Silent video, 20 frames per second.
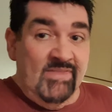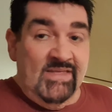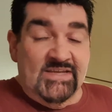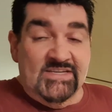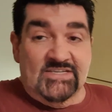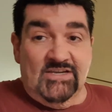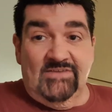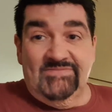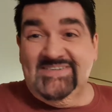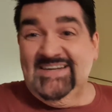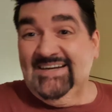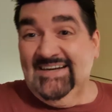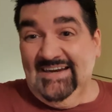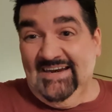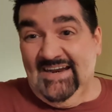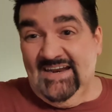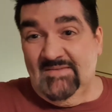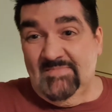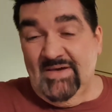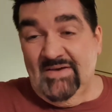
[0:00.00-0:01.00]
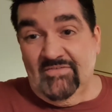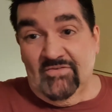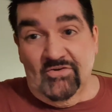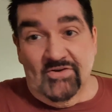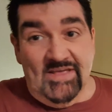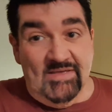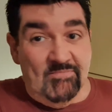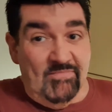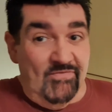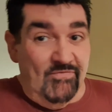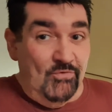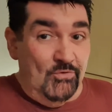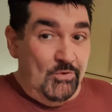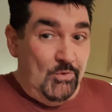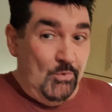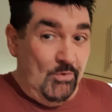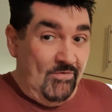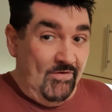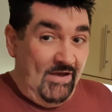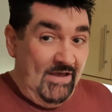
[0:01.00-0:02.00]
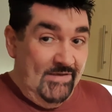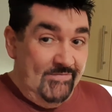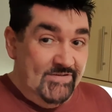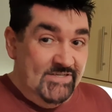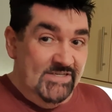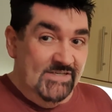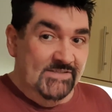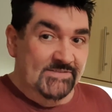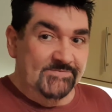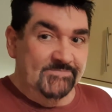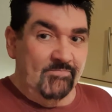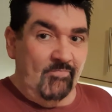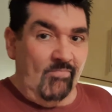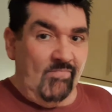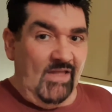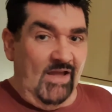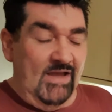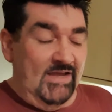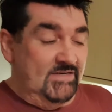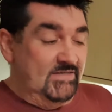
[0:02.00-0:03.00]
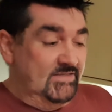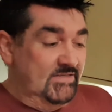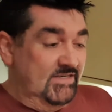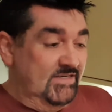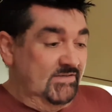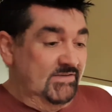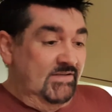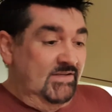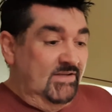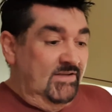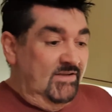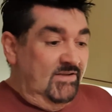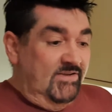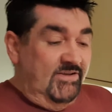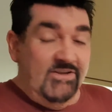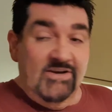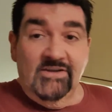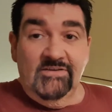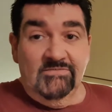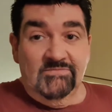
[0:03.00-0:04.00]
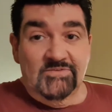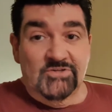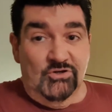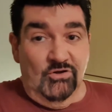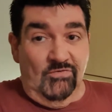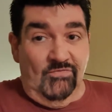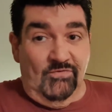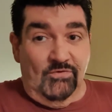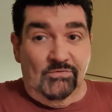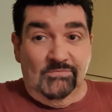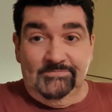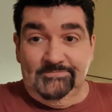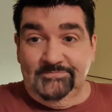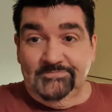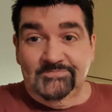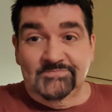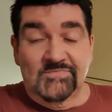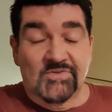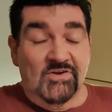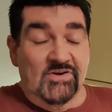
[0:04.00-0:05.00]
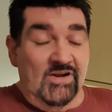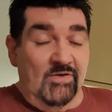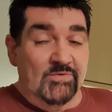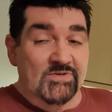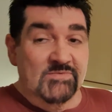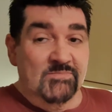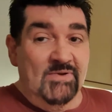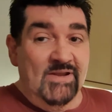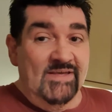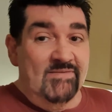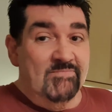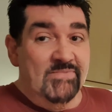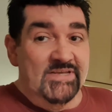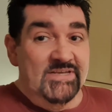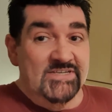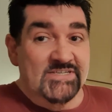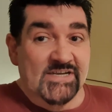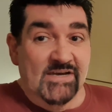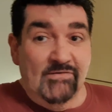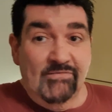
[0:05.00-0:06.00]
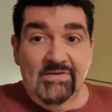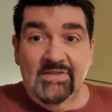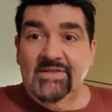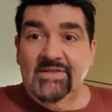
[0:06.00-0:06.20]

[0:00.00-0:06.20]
So I've done a little bit of cooking before you arrived, and it's your fault. You've got no one to blame but yourself.